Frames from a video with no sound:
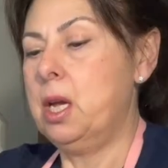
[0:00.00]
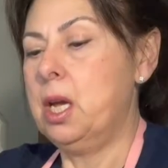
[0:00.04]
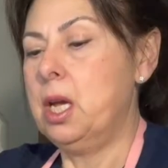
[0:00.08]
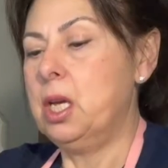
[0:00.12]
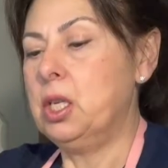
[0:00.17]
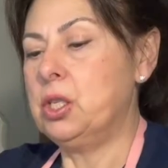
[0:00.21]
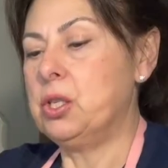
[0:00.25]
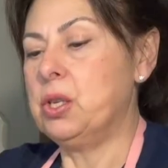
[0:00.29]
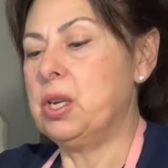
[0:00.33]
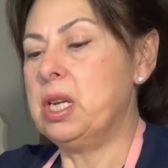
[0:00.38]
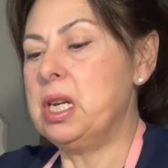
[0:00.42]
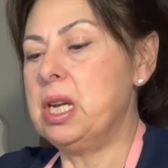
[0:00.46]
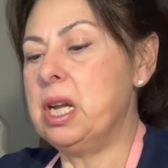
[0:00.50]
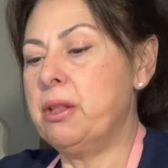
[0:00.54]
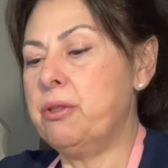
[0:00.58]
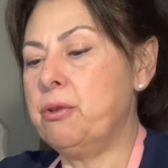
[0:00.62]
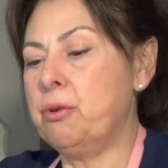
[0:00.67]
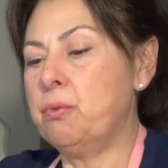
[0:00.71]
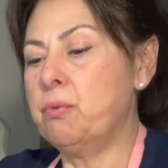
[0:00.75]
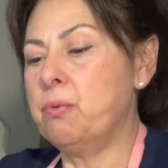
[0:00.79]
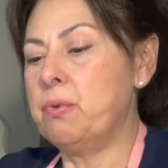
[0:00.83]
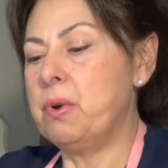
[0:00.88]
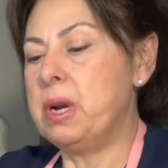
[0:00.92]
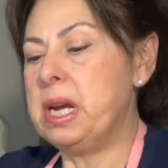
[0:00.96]
So another
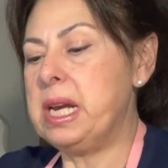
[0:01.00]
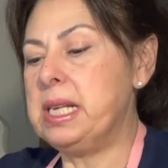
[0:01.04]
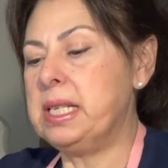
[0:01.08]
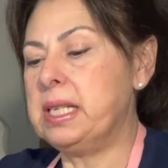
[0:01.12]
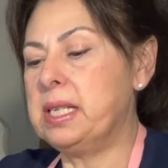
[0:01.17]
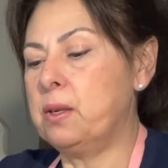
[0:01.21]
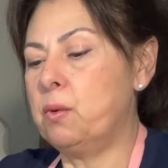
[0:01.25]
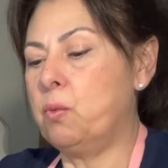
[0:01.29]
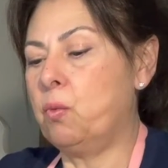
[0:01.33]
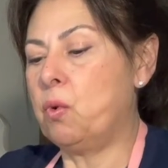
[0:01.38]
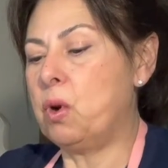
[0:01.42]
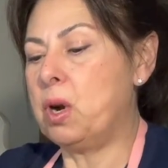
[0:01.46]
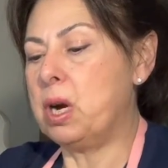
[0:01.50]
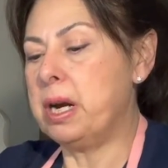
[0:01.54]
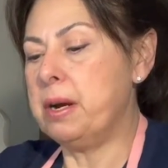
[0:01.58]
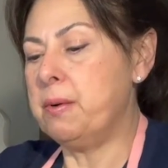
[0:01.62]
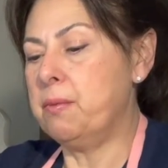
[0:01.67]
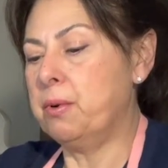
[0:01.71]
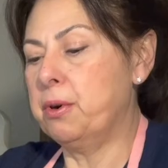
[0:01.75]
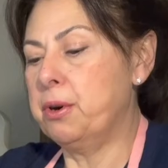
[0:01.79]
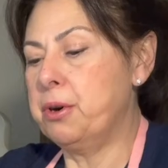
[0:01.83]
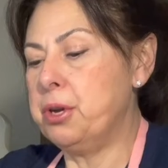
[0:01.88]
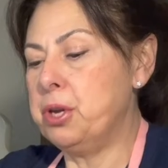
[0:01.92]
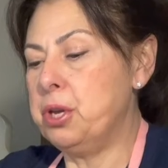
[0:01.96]
reason why
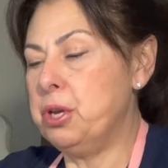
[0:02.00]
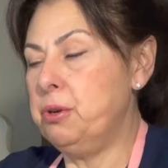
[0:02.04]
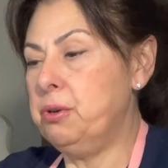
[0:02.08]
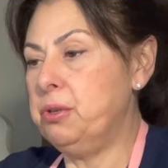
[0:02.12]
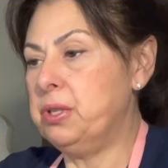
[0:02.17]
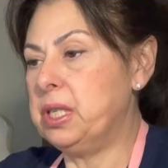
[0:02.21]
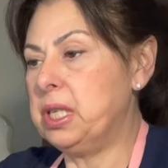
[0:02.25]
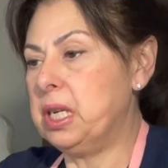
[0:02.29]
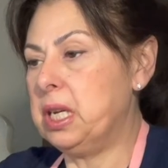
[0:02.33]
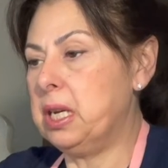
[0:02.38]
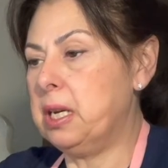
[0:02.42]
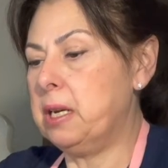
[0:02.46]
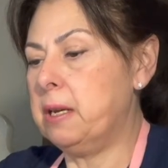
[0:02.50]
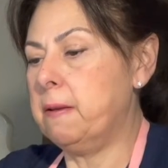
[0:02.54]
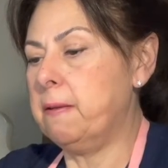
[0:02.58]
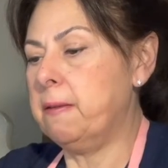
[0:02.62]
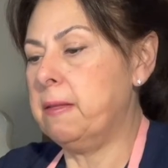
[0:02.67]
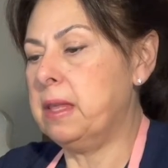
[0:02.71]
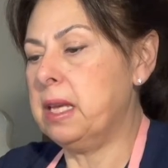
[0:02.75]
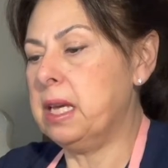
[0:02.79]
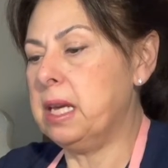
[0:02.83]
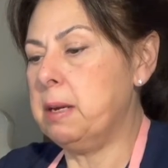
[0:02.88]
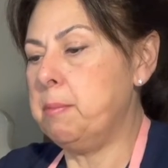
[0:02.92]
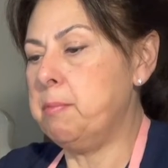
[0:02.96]
we're using
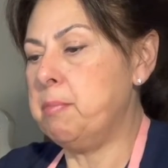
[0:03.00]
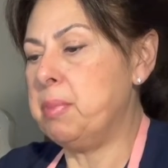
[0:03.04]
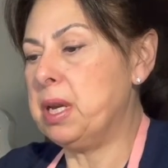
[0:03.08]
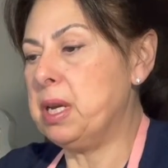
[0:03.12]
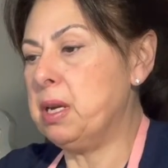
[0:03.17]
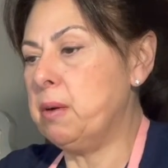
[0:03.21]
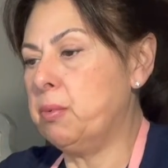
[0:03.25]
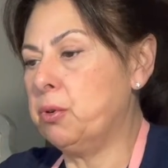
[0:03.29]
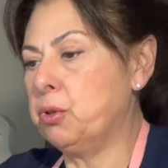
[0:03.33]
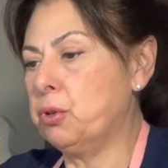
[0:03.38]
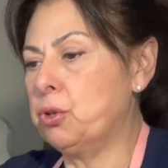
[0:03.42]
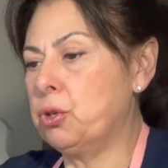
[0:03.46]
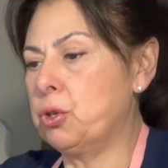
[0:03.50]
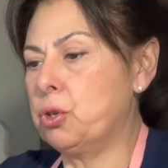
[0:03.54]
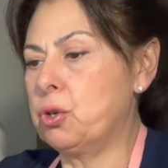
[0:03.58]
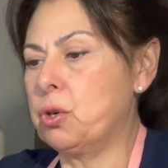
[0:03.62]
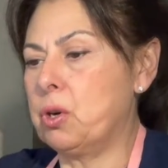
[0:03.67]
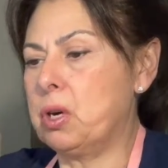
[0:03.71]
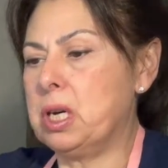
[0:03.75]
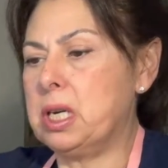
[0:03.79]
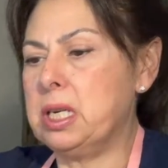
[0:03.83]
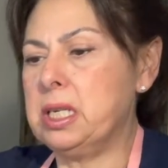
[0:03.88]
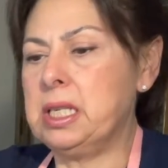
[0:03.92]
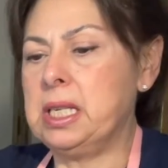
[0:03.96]
the bendable
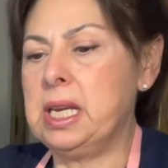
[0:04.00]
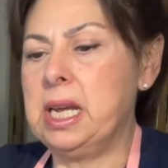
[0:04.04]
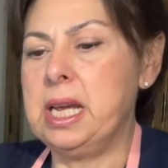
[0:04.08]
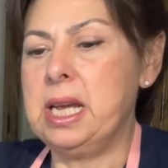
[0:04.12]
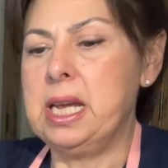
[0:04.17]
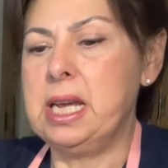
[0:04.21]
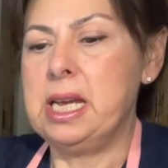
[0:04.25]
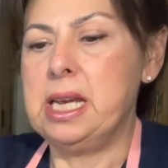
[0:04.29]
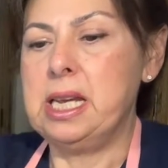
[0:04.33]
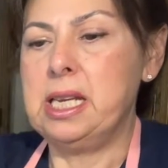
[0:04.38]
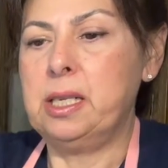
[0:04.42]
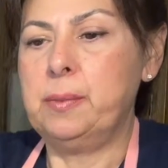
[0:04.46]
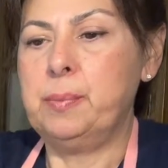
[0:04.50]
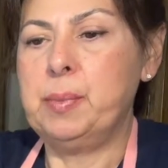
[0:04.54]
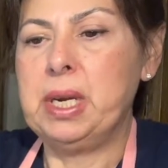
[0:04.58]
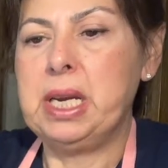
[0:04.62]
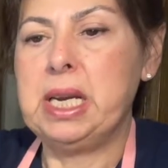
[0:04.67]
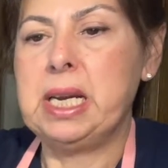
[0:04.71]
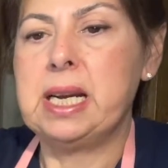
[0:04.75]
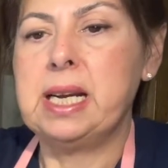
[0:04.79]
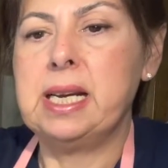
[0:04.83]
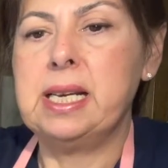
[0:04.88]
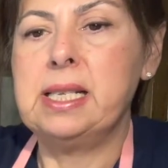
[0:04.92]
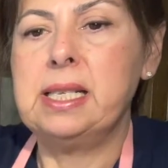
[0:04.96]
straws is
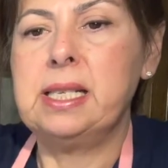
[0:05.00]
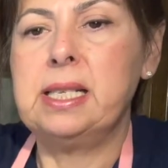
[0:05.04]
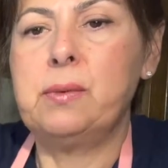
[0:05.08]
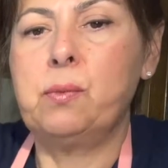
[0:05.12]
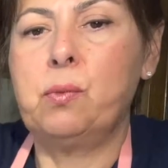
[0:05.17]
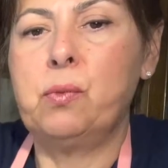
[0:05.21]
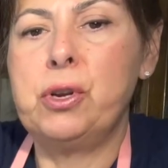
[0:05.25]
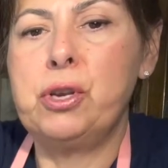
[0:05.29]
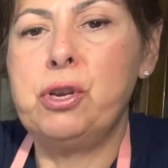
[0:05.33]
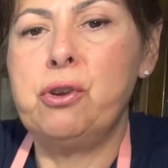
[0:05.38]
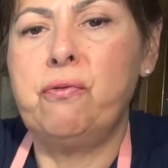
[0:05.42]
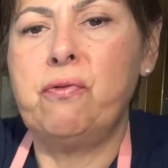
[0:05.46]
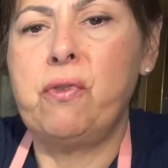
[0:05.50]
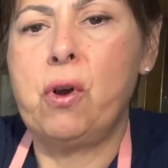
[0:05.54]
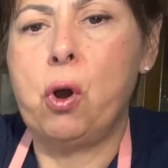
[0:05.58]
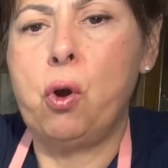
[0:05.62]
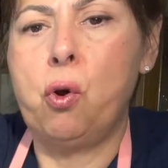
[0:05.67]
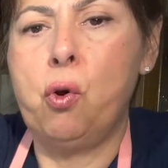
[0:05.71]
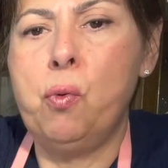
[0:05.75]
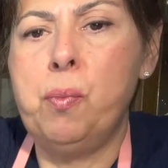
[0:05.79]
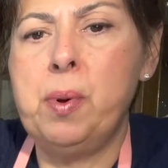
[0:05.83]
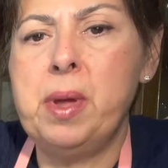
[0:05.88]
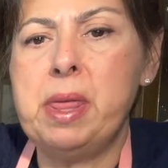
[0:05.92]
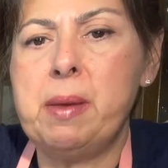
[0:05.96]
because when you
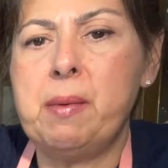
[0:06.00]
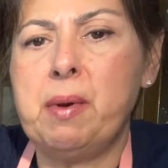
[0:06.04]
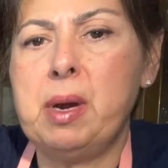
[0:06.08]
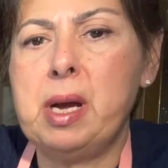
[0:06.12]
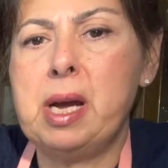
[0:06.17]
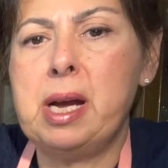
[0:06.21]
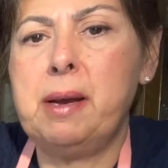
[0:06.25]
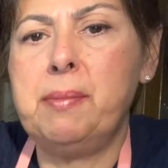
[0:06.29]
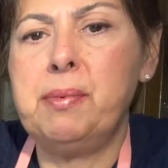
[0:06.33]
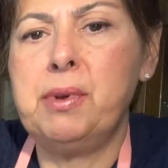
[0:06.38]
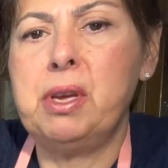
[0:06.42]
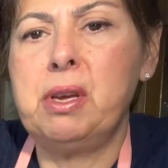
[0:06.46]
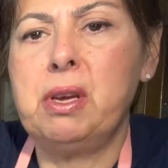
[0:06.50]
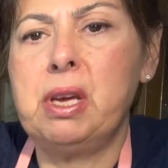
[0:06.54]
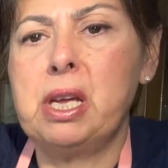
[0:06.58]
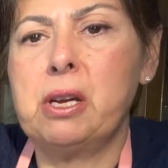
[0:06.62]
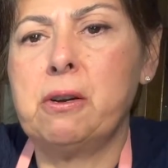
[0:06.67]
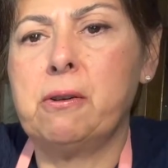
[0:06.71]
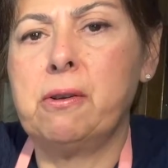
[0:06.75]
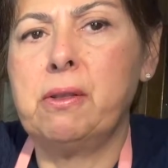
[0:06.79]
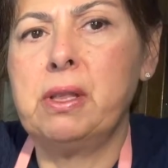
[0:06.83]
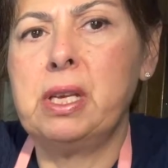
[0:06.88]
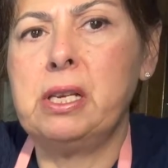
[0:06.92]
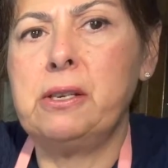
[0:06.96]
open them up, you get
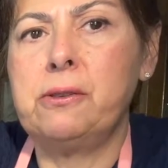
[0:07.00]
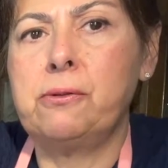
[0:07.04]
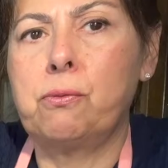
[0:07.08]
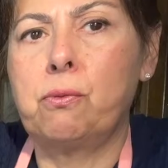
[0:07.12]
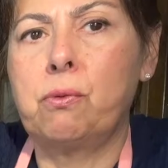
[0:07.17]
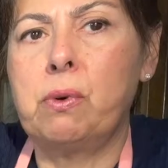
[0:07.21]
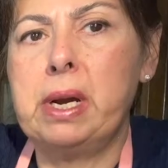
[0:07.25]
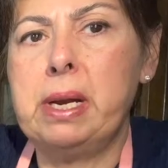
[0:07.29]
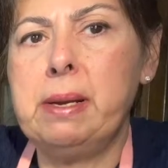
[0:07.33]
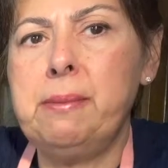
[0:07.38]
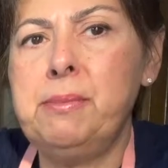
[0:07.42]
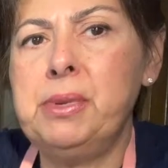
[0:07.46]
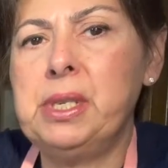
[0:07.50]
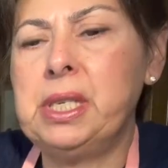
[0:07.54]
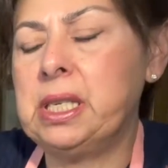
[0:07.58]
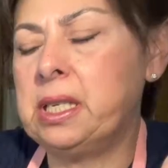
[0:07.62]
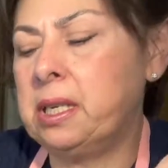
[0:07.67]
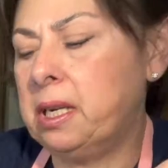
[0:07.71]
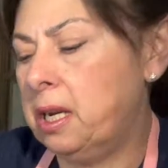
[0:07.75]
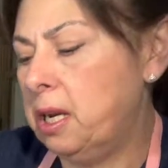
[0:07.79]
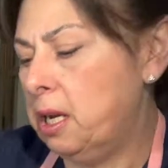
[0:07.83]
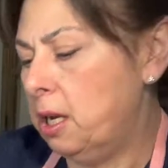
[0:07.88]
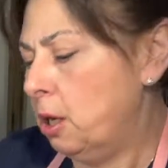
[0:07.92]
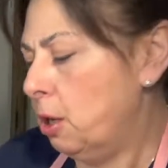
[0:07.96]
all these
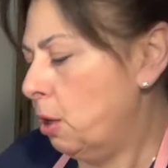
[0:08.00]
ribs,